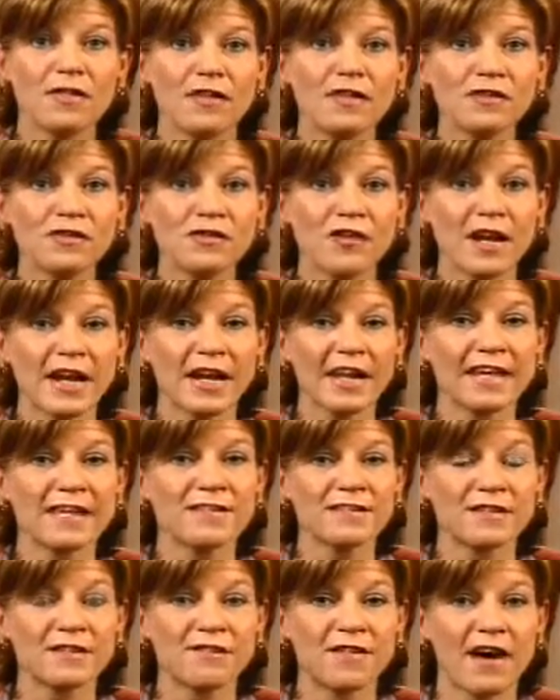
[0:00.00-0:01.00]
This training
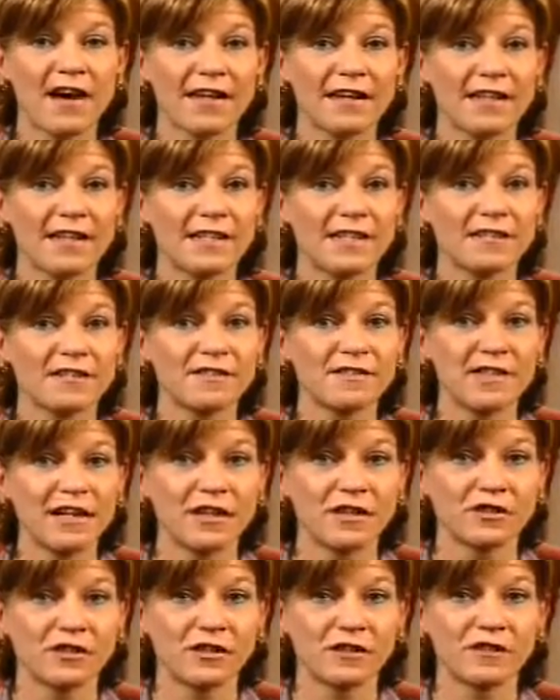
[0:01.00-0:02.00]
is divided into
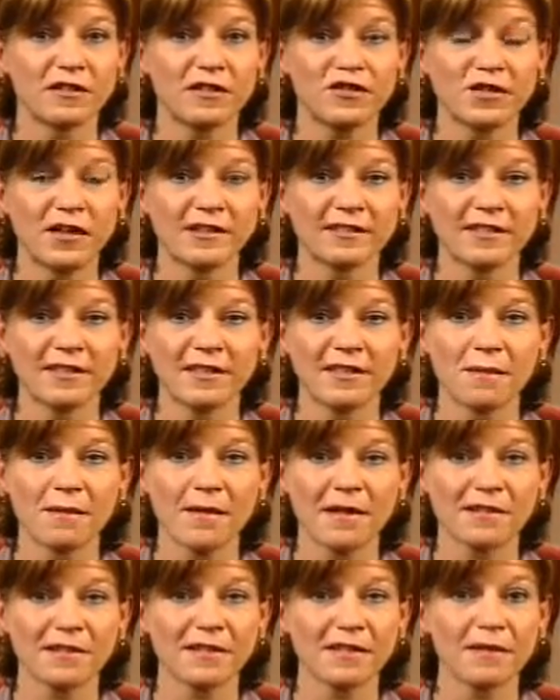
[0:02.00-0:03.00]
sections addressing the
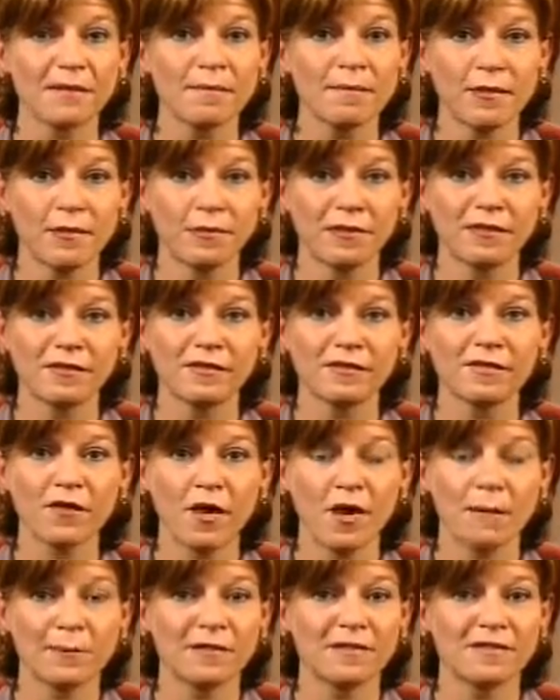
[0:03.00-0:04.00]
basic components of
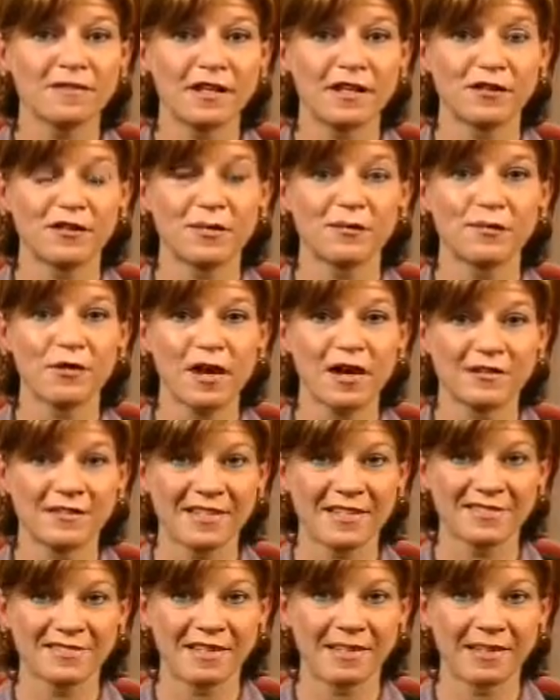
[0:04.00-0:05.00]
compensation
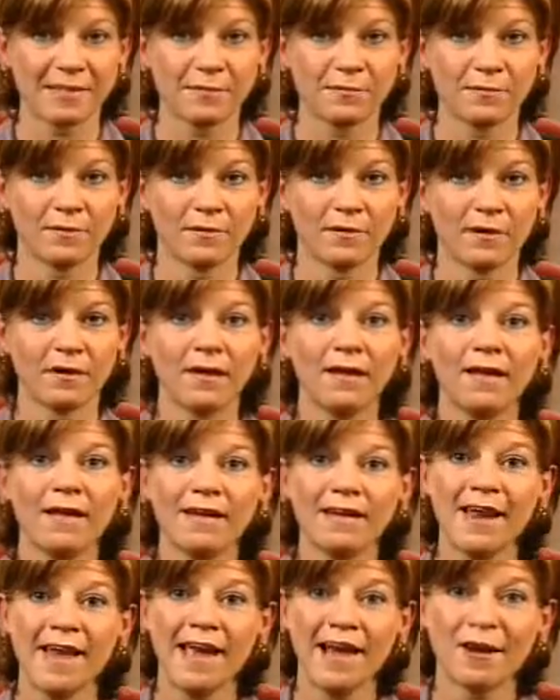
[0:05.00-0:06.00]
processing.
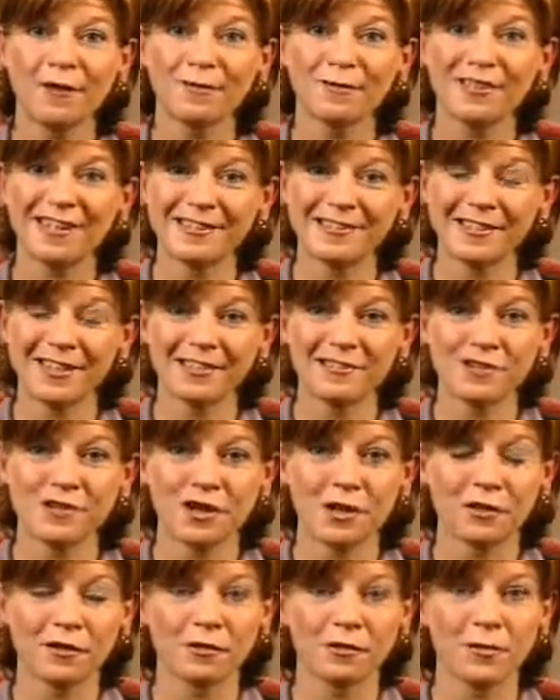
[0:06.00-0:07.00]
Now, let's get
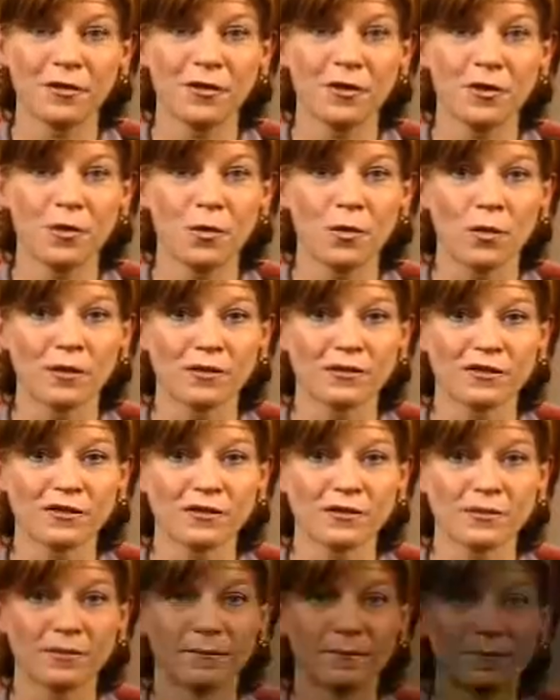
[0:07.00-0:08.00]
started with the
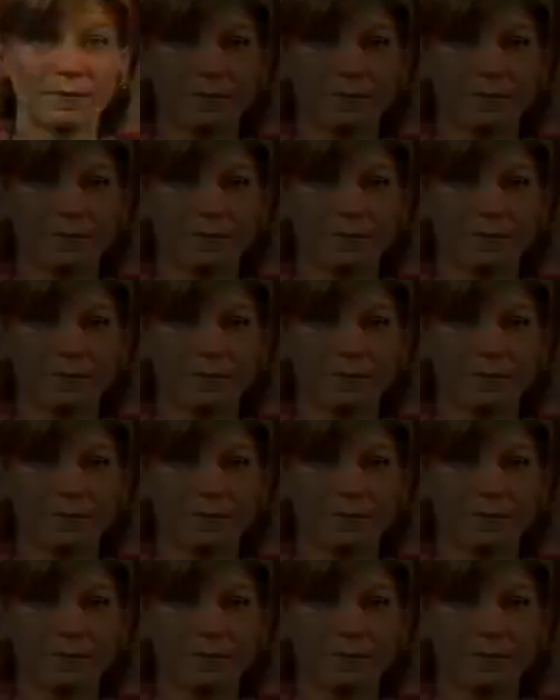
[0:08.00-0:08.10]
course.